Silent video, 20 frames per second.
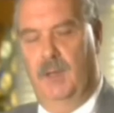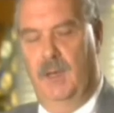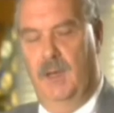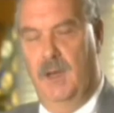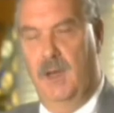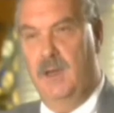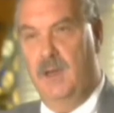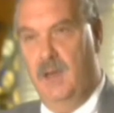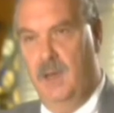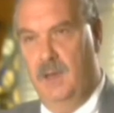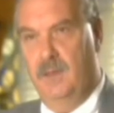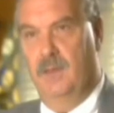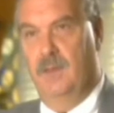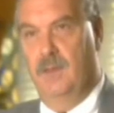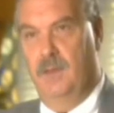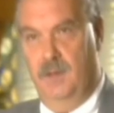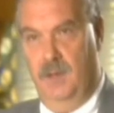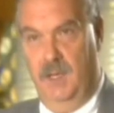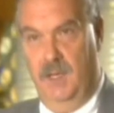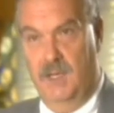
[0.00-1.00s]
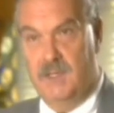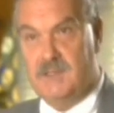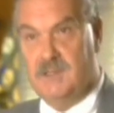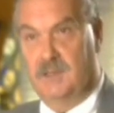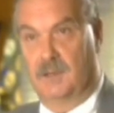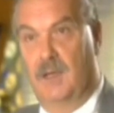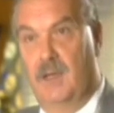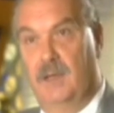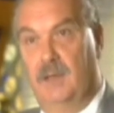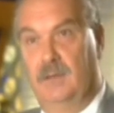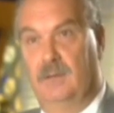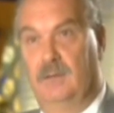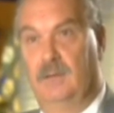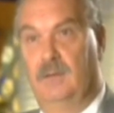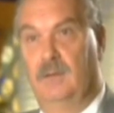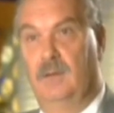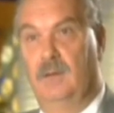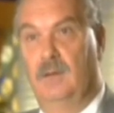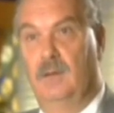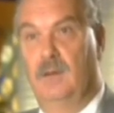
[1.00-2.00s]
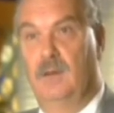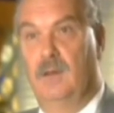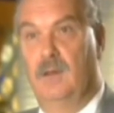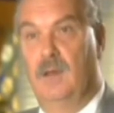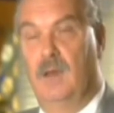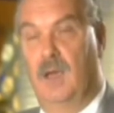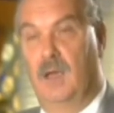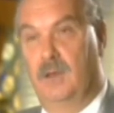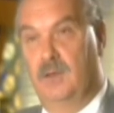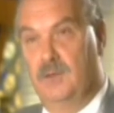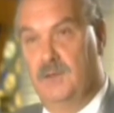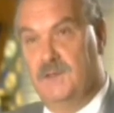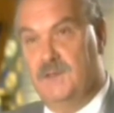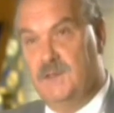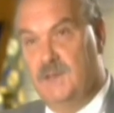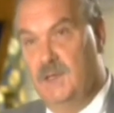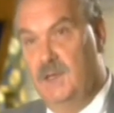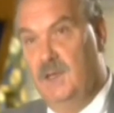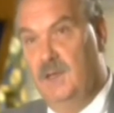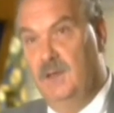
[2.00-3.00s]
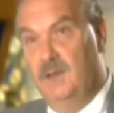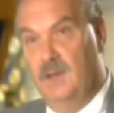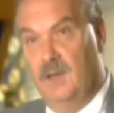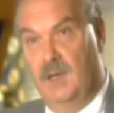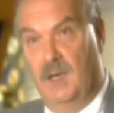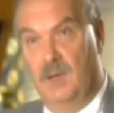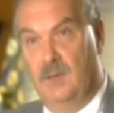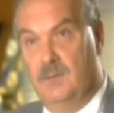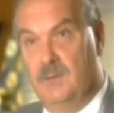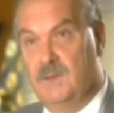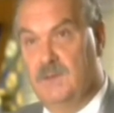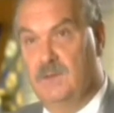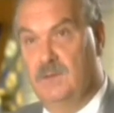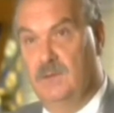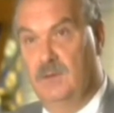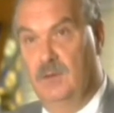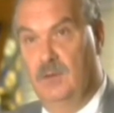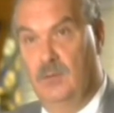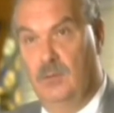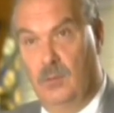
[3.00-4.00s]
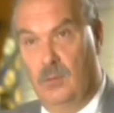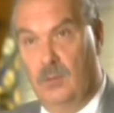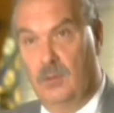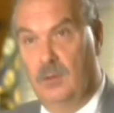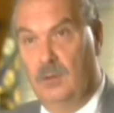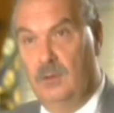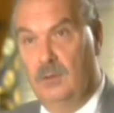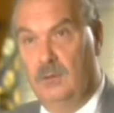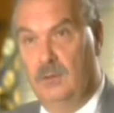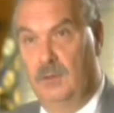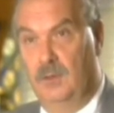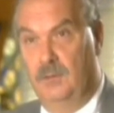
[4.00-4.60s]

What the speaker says: in His light, I could see that I was gore